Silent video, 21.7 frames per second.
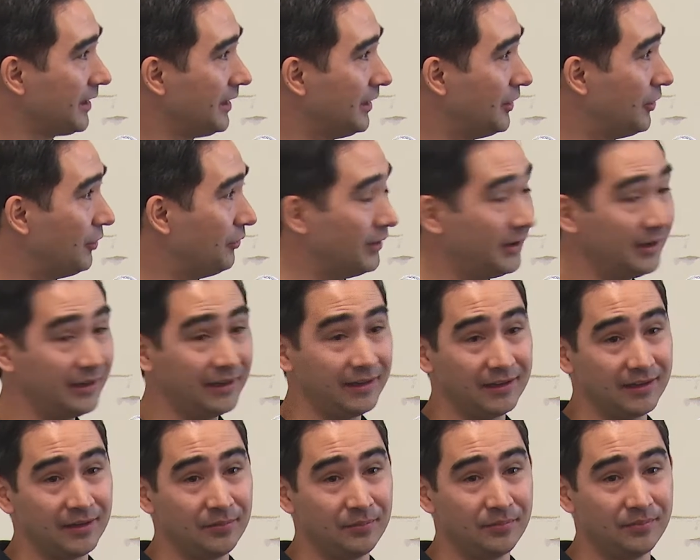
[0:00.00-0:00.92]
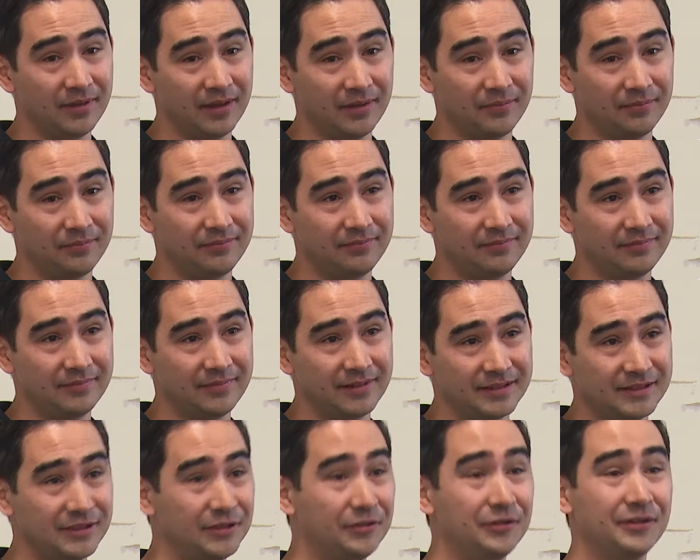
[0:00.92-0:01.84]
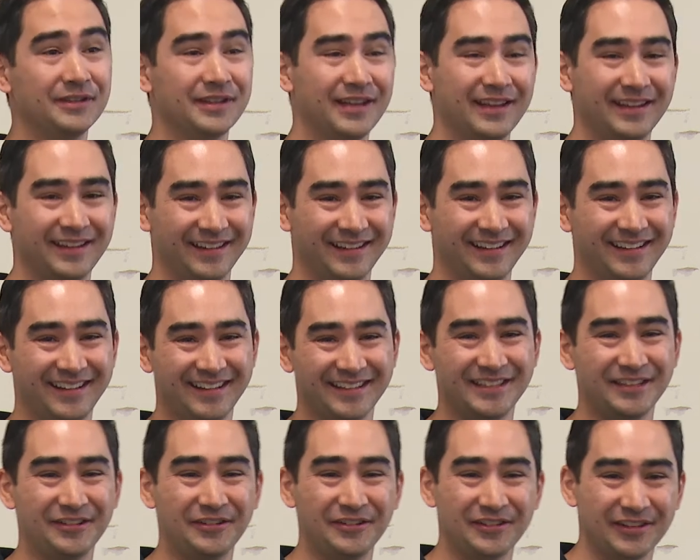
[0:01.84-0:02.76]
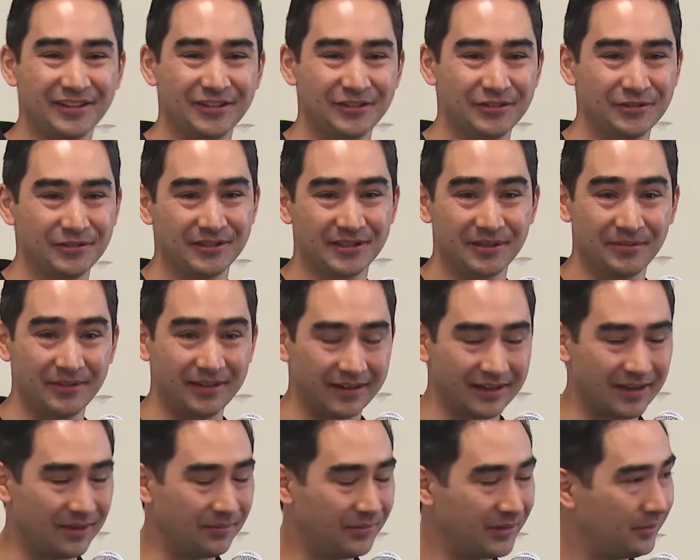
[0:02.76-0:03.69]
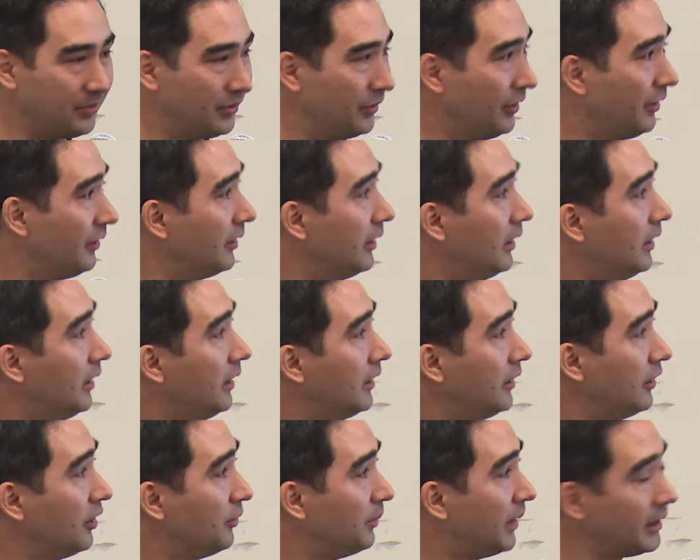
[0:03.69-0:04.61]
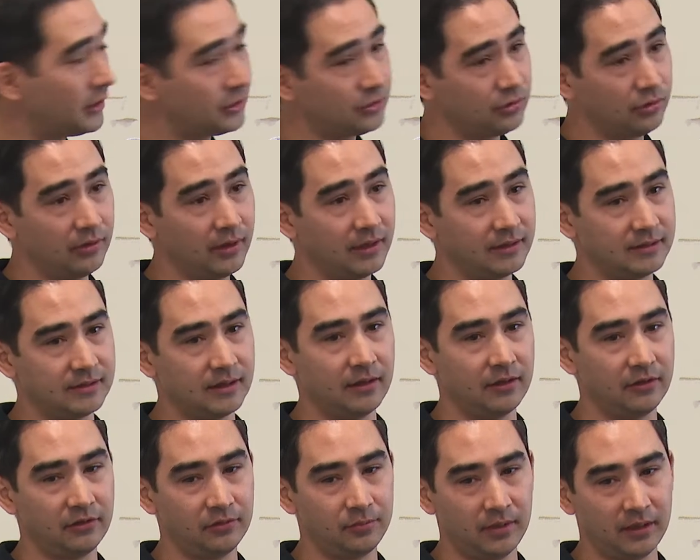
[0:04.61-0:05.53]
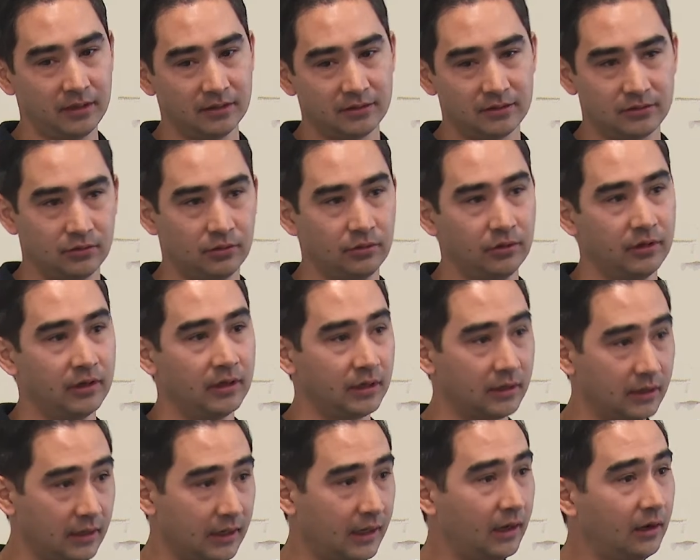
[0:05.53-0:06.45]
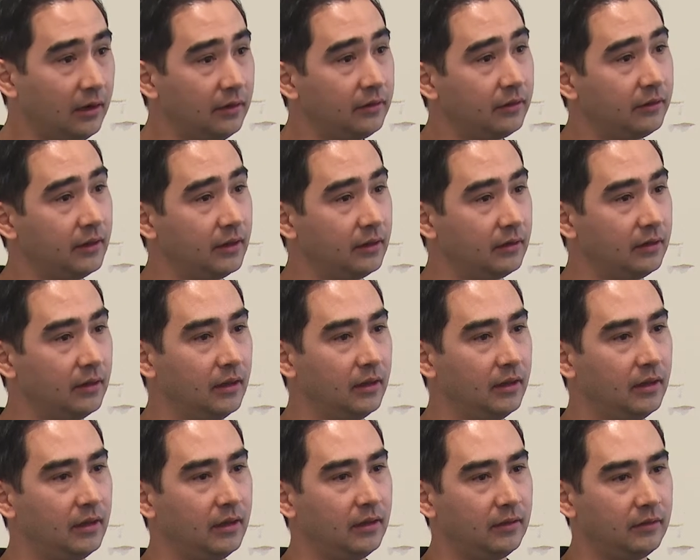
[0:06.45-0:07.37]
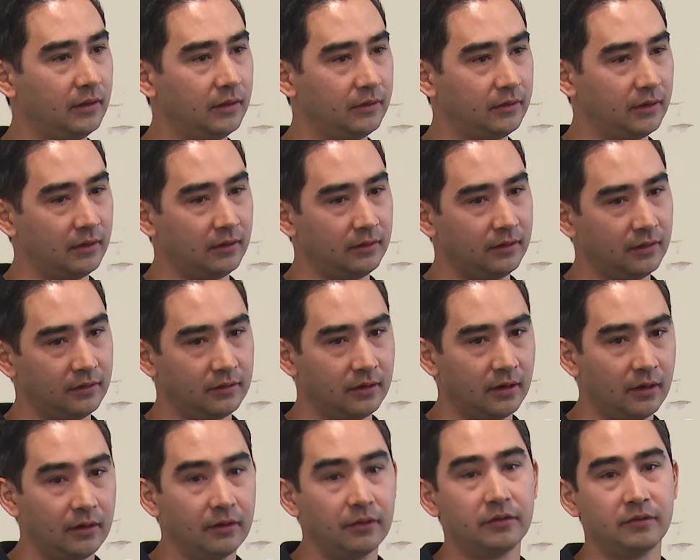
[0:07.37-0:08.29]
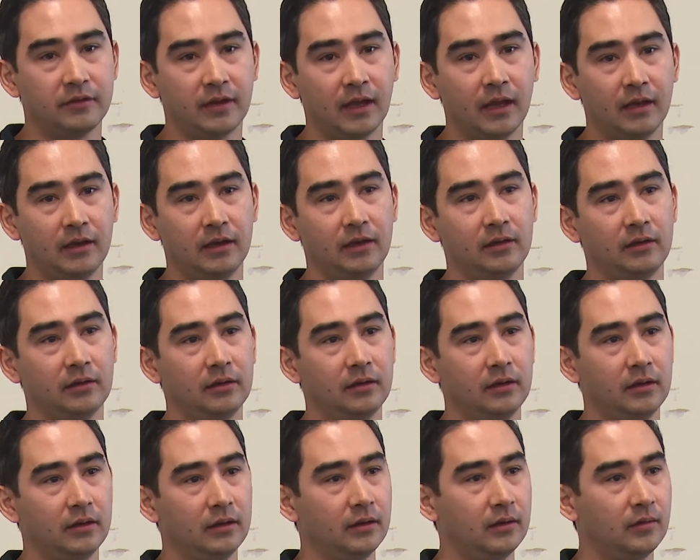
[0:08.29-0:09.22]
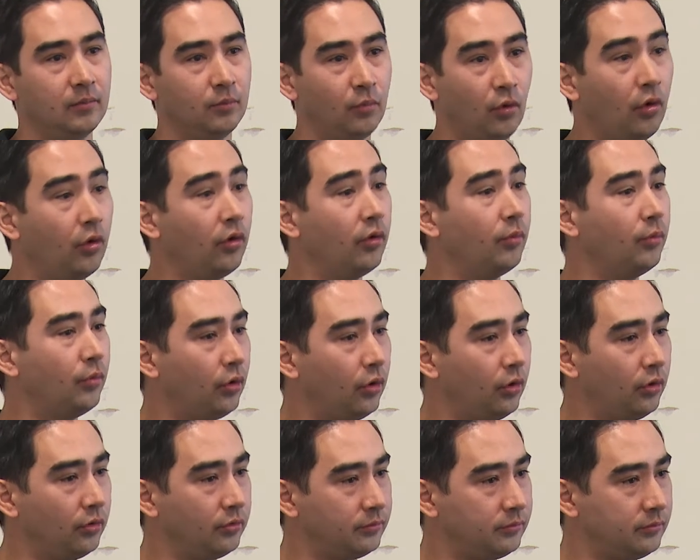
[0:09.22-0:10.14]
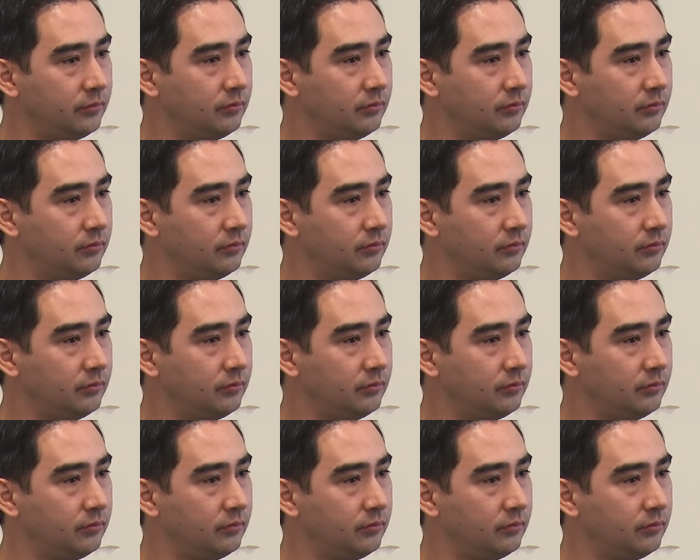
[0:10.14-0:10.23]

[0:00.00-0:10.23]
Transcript: really a serious issue and something that comes up a lot. Make sure that data is being stored in the cloud. I think there's an understanding more and more